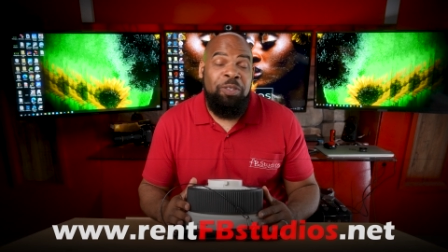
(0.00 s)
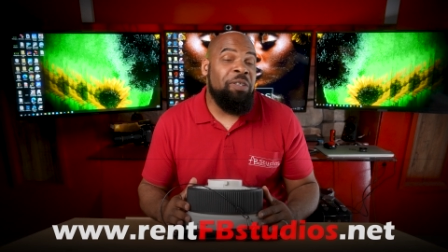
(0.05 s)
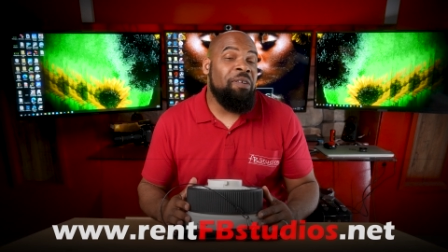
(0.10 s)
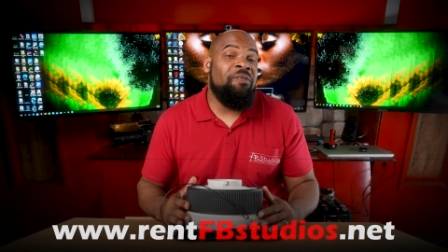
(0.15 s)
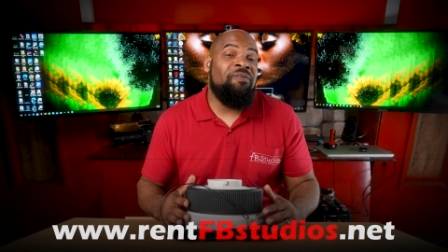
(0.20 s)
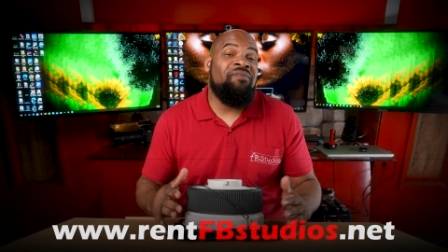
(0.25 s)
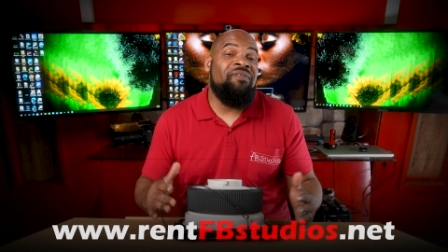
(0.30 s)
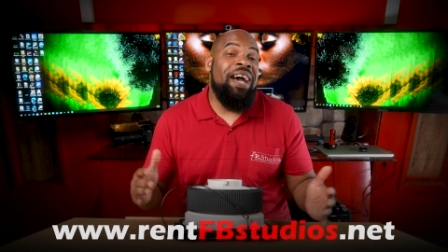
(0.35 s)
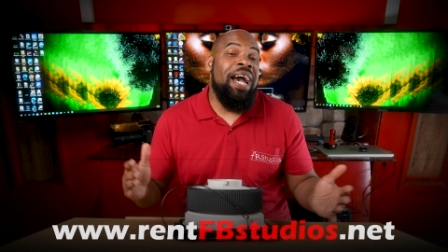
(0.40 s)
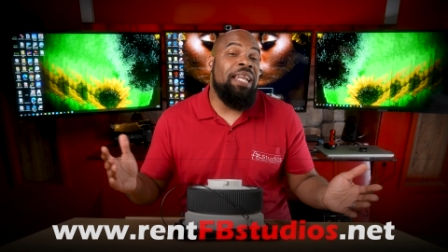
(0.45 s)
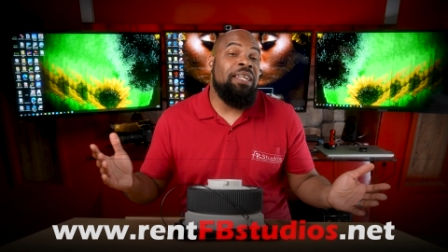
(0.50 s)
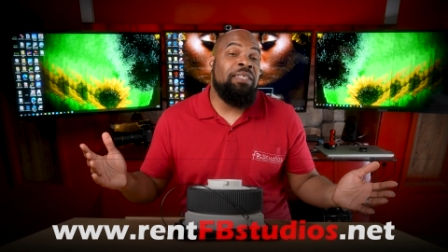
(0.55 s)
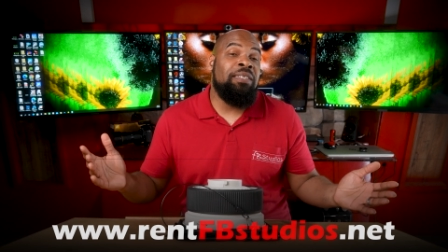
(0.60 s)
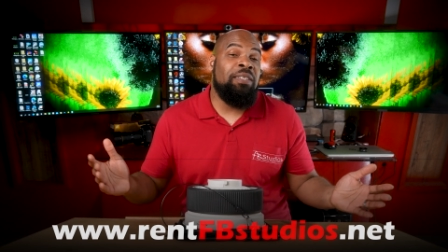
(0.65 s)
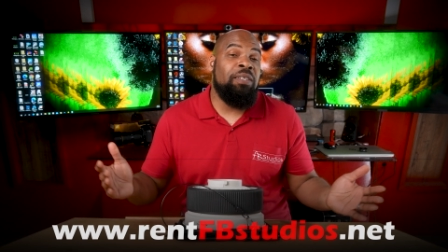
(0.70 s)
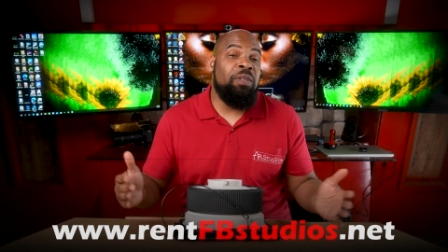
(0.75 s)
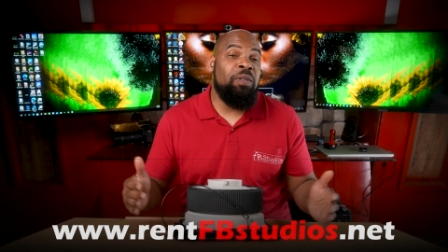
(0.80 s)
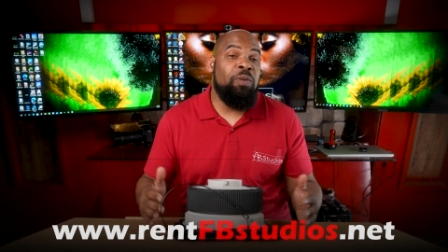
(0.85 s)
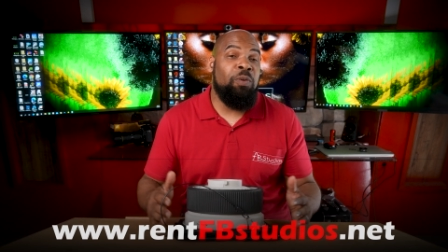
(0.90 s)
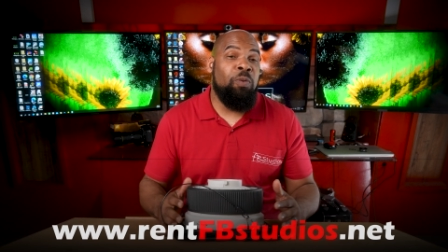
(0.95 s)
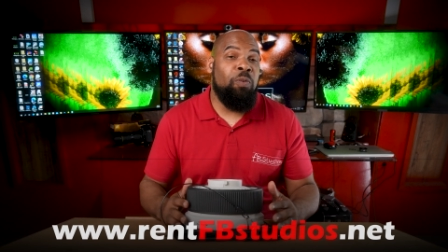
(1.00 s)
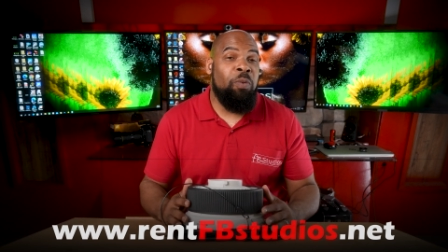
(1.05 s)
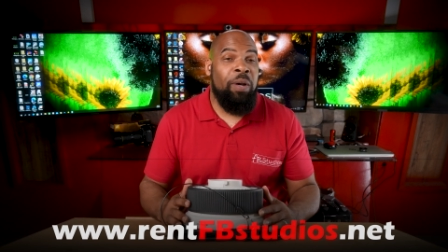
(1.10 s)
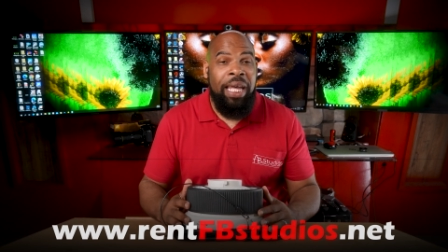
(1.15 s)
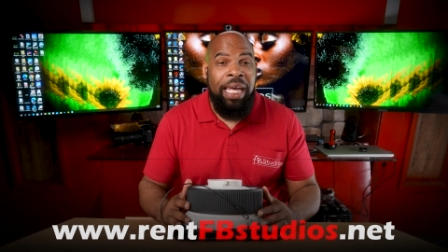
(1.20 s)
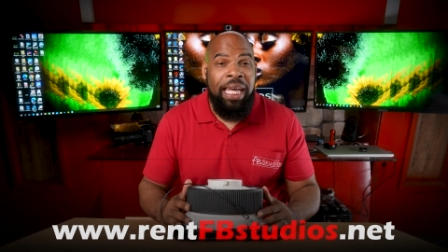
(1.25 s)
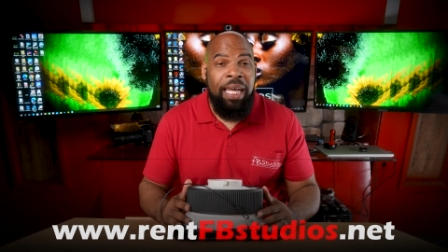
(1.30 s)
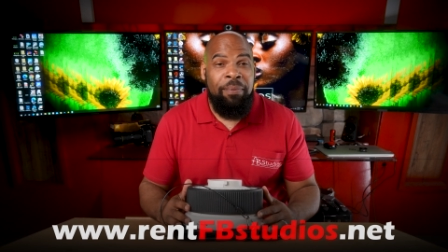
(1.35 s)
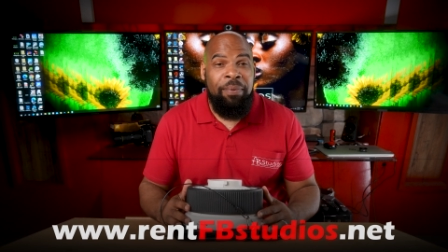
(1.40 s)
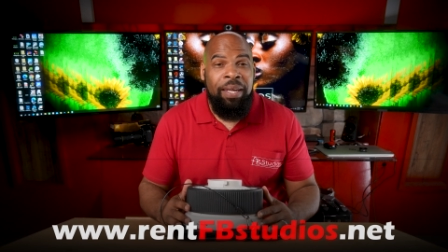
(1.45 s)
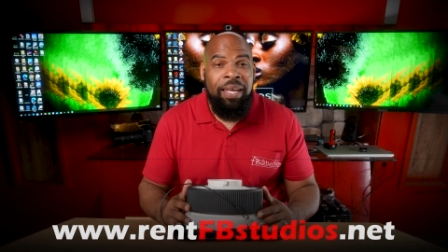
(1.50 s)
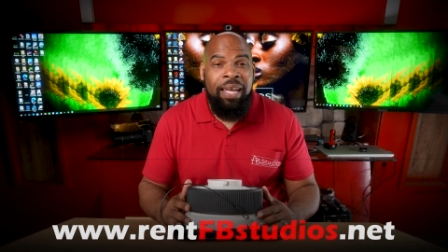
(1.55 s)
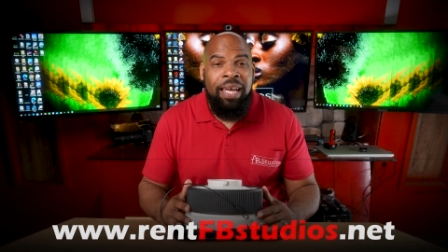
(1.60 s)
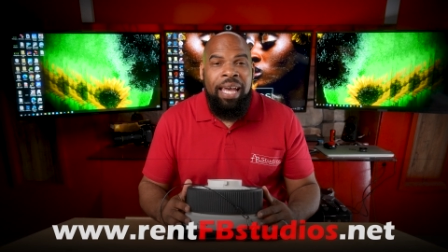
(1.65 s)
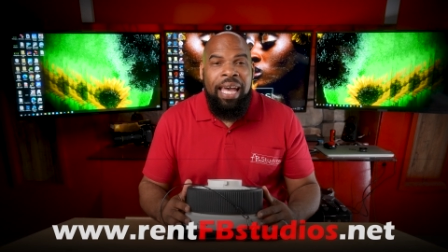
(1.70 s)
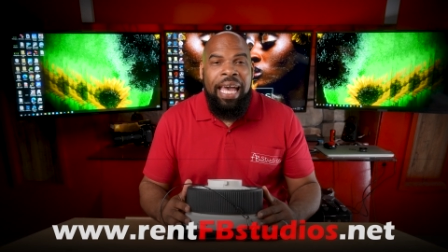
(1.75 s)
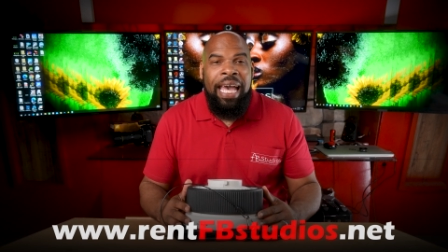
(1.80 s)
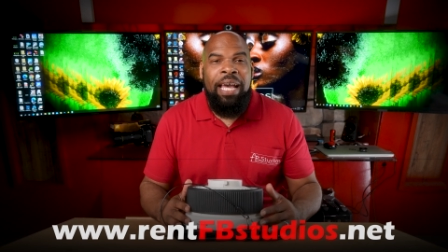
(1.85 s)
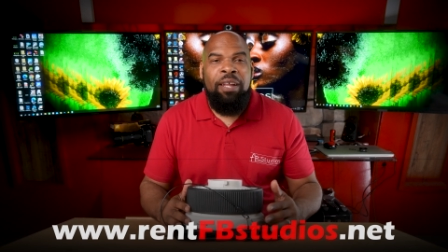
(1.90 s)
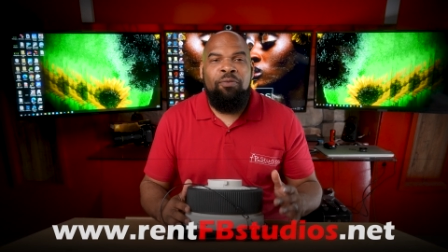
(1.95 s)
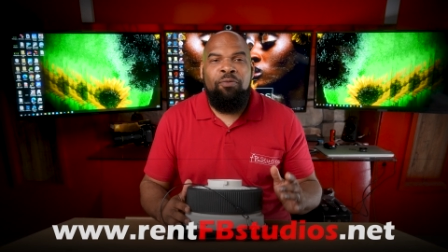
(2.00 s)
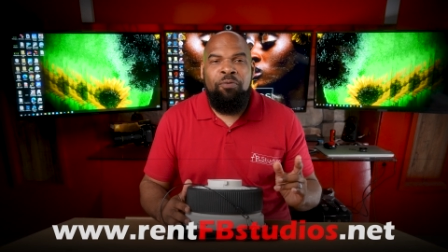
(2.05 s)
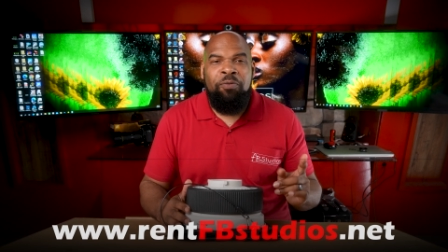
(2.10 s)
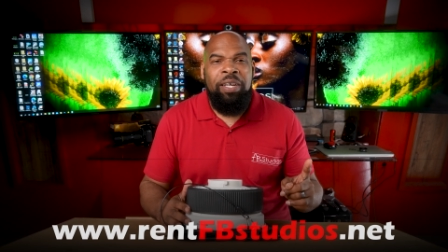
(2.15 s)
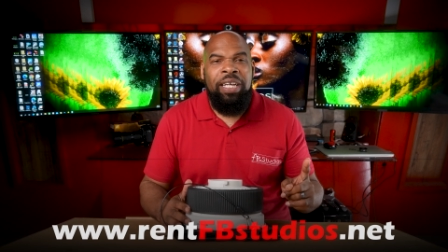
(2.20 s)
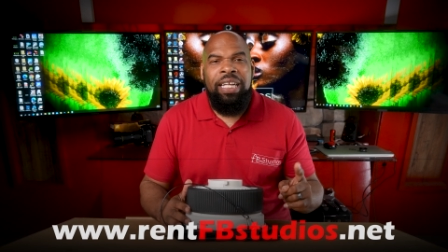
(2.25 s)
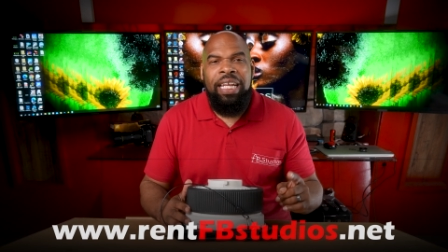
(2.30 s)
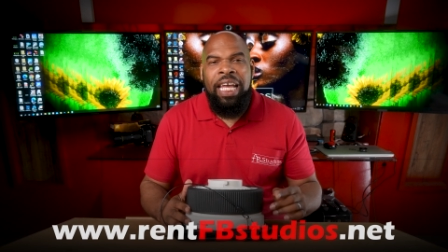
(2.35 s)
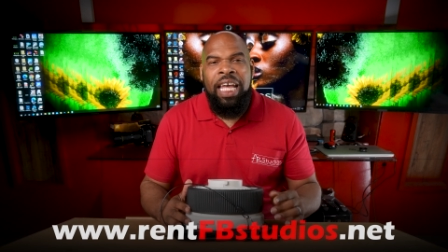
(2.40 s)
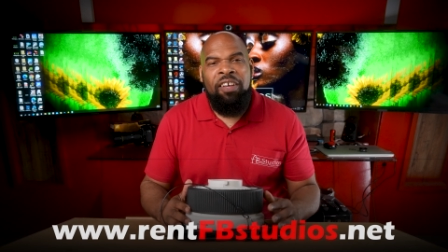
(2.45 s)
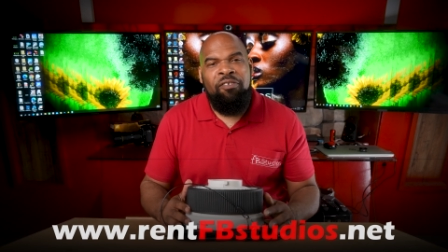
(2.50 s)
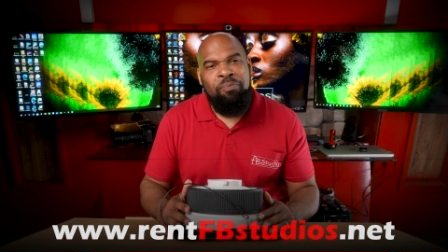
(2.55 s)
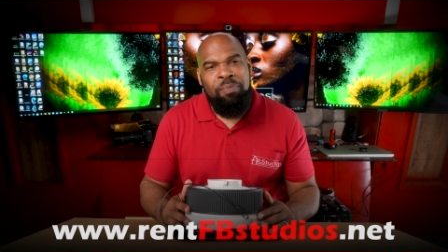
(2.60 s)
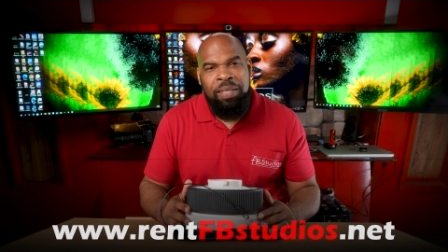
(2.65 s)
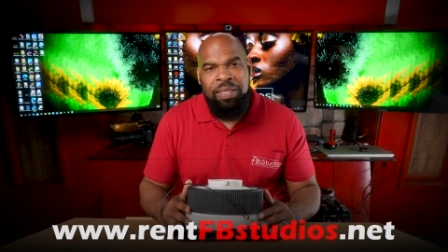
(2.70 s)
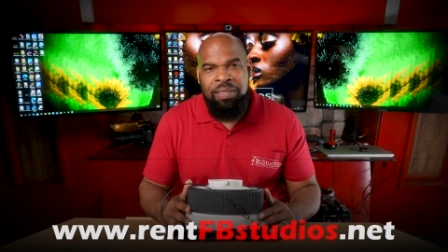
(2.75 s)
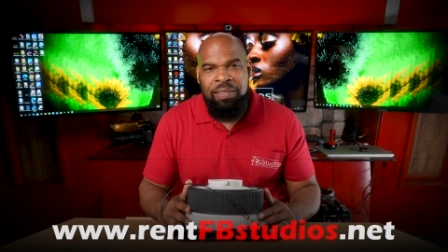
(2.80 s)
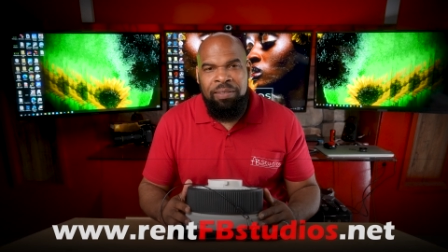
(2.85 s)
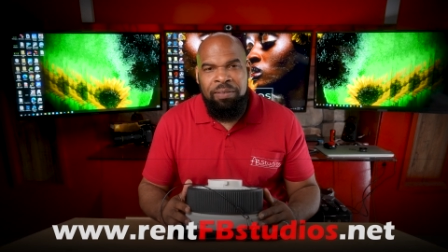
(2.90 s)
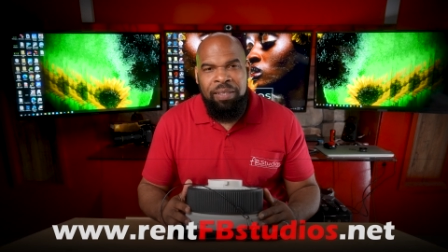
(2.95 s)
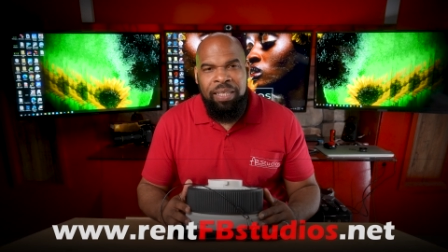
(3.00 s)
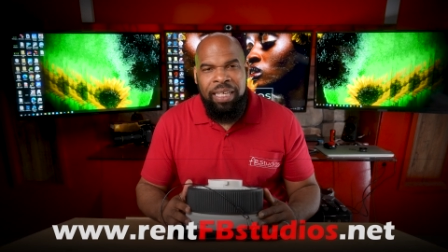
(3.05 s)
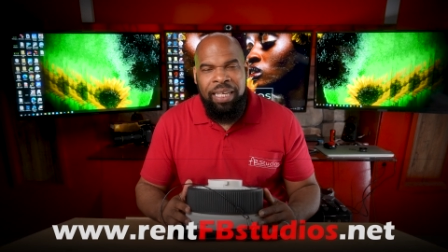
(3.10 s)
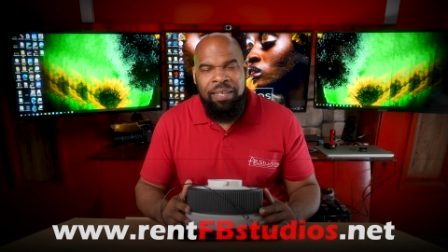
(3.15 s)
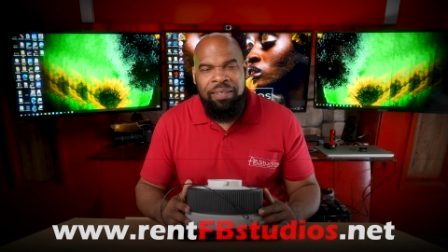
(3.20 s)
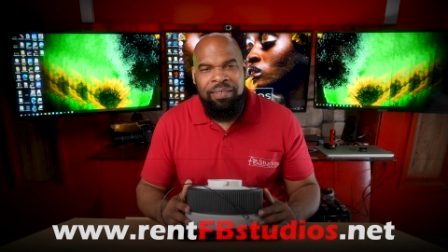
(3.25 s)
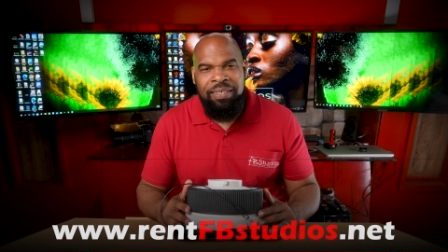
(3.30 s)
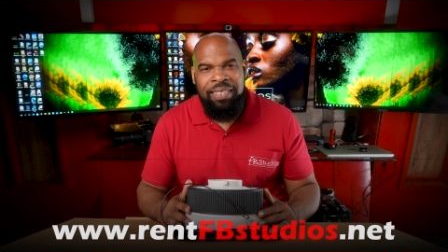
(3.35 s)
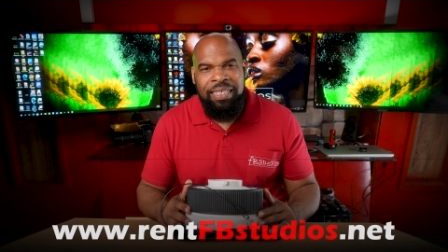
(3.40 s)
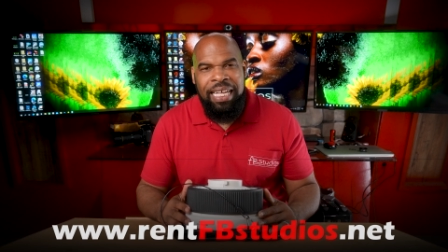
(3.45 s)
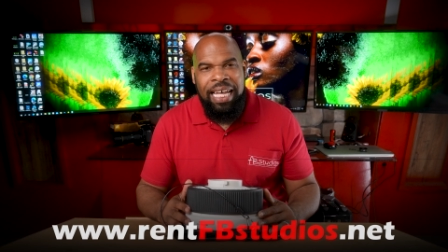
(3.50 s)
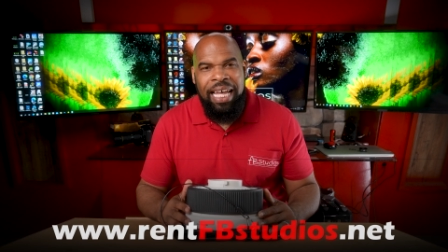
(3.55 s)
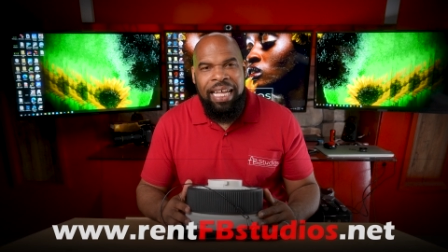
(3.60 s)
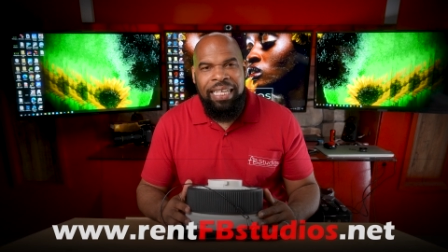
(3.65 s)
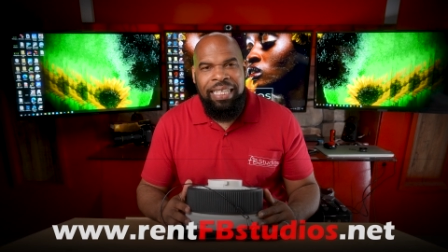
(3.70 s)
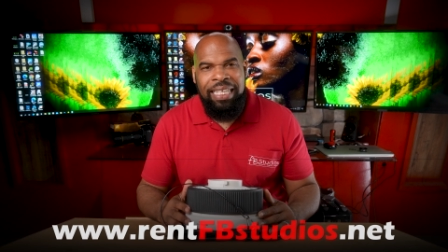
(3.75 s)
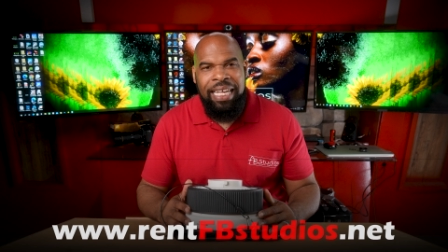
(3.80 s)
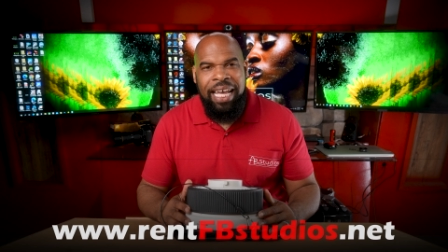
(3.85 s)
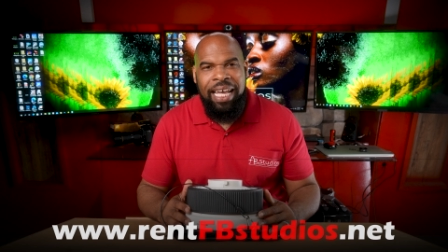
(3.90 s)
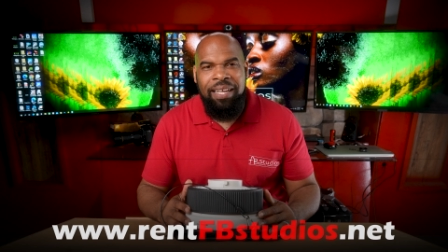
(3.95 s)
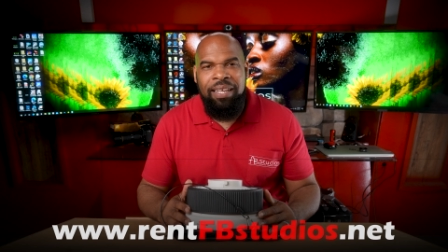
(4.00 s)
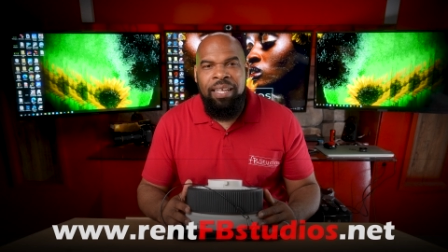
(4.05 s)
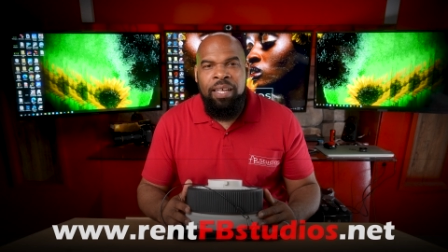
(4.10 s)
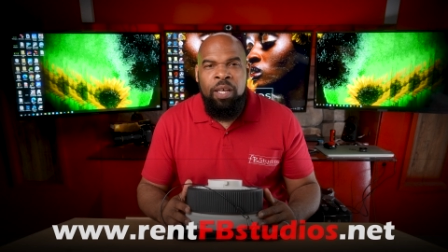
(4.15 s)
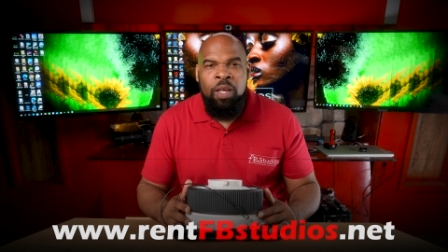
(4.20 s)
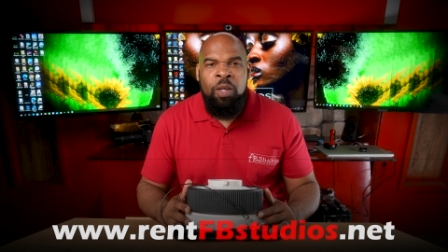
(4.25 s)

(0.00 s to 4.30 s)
You can find us on the web at rentfbstudios.net.